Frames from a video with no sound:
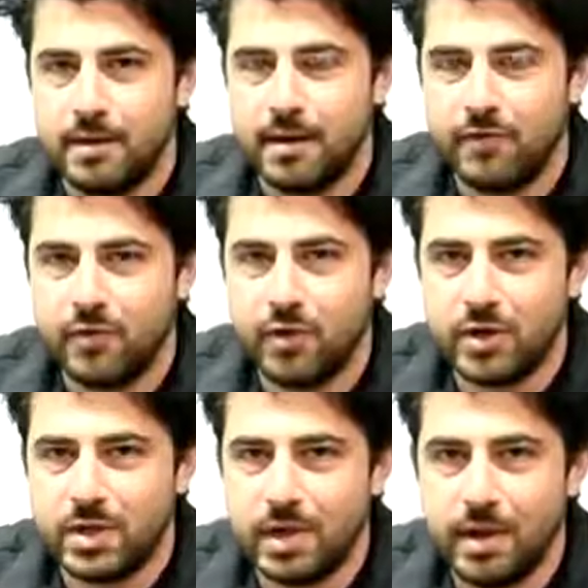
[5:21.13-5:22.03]
Now, of
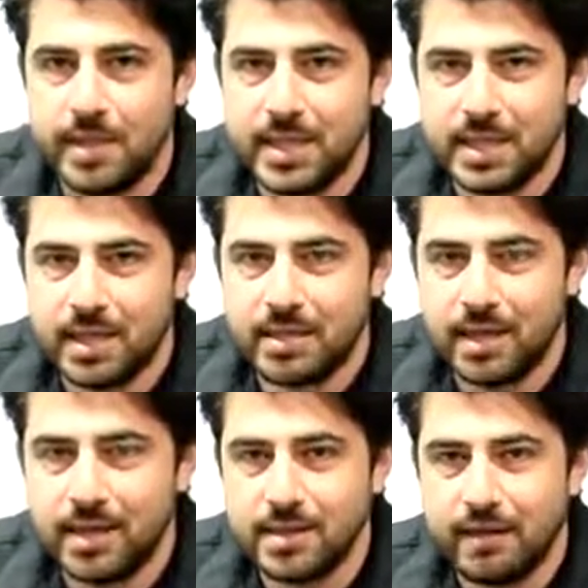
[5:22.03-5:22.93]
course, there are limitations to
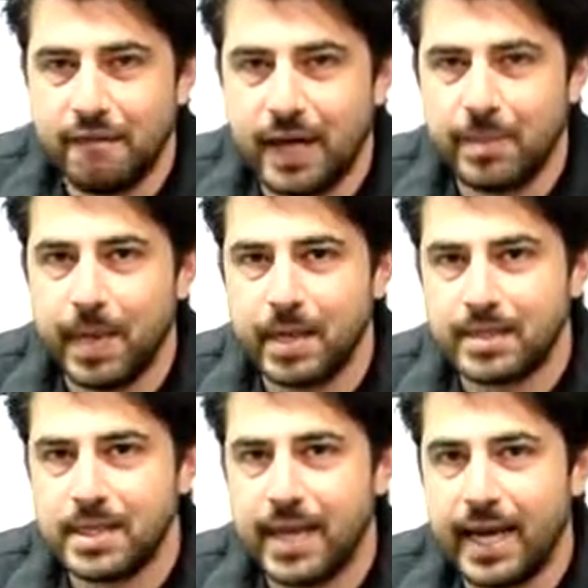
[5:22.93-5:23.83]
this and a fine
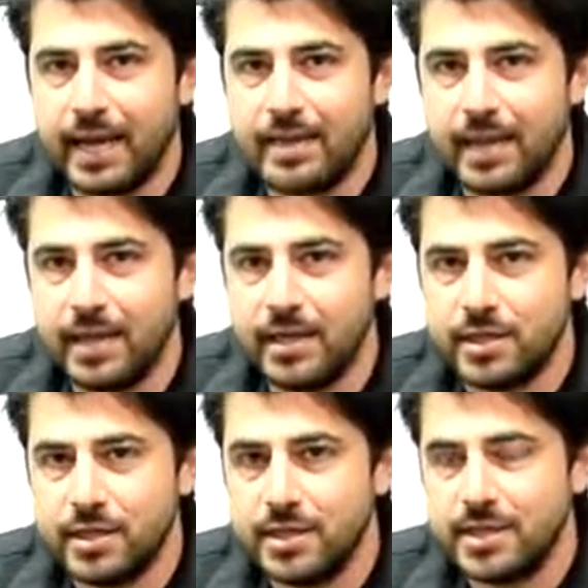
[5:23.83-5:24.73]
balancing act that
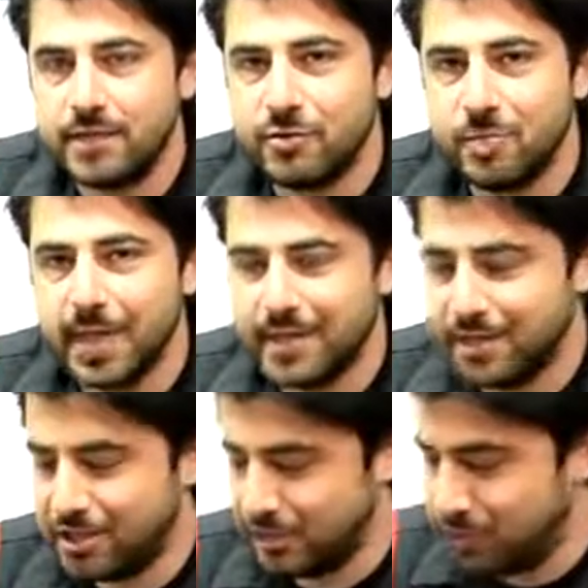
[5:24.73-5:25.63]
engineers have to pay
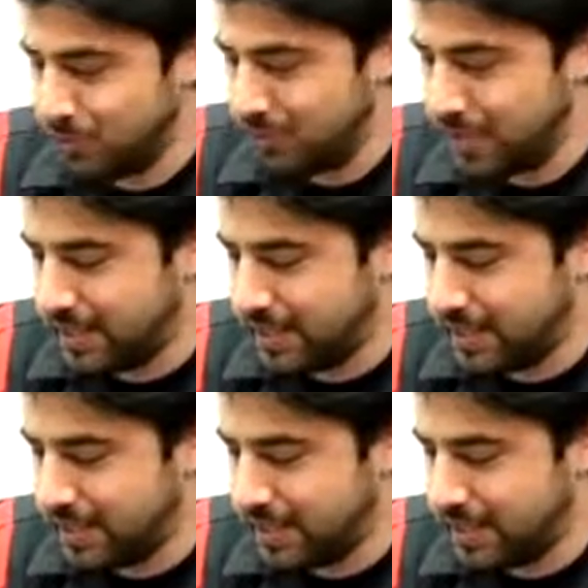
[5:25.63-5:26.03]
attention to when